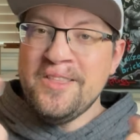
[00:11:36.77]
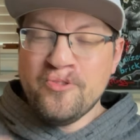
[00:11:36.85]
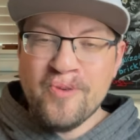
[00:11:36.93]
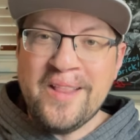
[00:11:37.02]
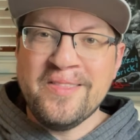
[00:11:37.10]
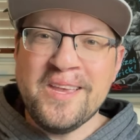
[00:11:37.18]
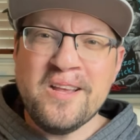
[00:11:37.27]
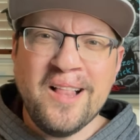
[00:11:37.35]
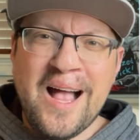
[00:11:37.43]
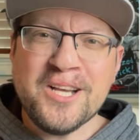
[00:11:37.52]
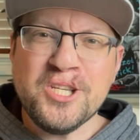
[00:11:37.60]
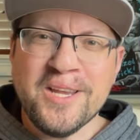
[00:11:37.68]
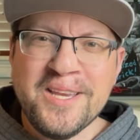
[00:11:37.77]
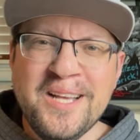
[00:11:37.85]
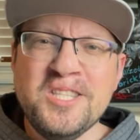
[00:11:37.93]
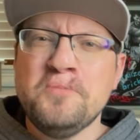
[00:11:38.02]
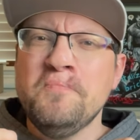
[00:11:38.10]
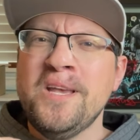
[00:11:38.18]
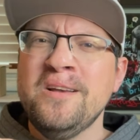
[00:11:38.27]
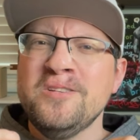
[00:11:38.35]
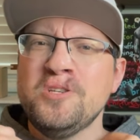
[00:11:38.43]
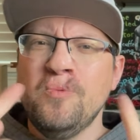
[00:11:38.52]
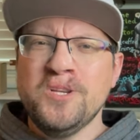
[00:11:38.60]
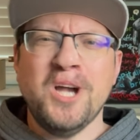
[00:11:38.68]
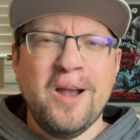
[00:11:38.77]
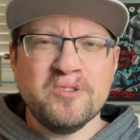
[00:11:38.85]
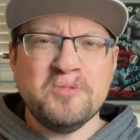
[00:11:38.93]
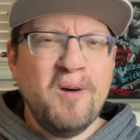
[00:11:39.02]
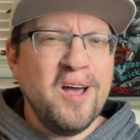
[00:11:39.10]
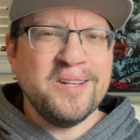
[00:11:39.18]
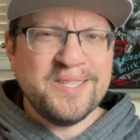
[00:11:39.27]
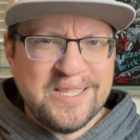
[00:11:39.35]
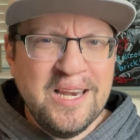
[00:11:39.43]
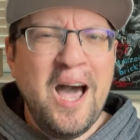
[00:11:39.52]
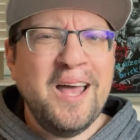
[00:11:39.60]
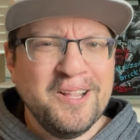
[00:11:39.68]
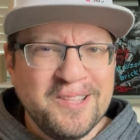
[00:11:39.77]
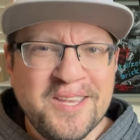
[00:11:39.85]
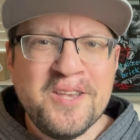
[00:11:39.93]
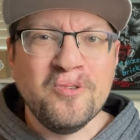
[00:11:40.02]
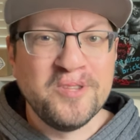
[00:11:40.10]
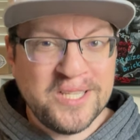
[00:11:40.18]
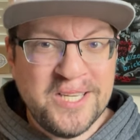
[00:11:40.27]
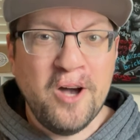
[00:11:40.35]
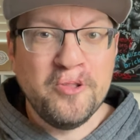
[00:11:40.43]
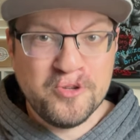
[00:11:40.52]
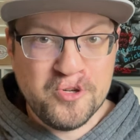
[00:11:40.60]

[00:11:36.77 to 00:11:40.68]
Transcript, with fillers: threatened legal action against me, to which I responded it's not illegal to tell the